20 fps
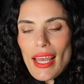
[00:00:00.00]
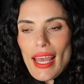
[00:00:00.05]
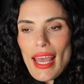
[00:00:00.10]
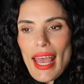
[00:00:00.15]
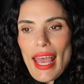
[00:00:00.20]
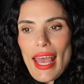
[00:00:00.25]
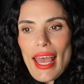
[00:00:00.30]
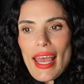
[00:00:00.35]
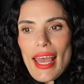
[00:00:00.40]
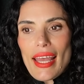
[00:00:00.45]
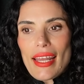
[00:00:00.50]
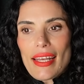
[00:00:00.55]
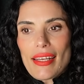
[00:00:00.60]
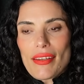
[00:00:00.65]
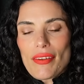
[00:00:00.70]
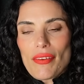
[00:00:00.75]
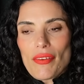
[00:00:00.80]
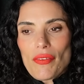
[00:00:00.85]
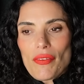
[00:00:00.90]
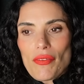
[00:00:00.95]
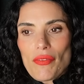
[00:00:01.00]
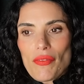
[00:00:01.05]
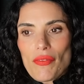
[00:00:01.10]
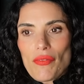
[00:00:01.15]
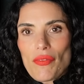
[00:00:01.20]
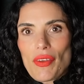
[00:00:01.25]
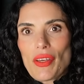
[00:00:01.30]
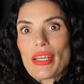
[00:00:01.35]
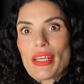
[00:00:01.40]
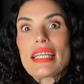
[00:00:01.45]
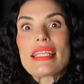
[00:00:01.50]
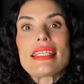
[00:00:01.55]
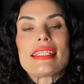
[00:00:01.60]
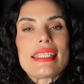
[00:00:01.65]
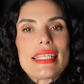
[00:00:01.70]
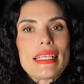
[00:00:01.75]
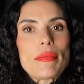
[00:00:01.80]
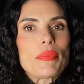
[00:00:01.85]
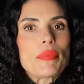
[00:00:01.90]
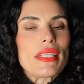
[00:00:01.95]
and very
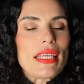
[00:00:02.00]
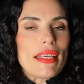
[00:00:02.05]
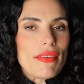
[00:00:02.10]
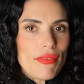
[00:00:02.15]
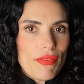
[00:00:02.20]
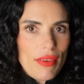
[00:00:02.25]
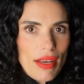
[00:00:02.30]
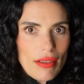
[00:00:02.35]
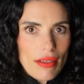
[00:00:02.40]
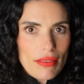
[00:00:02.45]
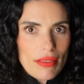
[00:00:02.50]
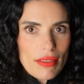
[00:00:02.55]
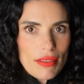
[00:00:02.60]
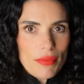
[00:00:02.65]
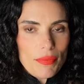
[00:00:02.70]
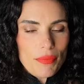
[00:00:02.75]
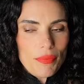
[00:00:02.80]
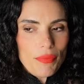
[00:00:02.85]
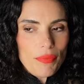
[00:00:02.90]
deeply felt.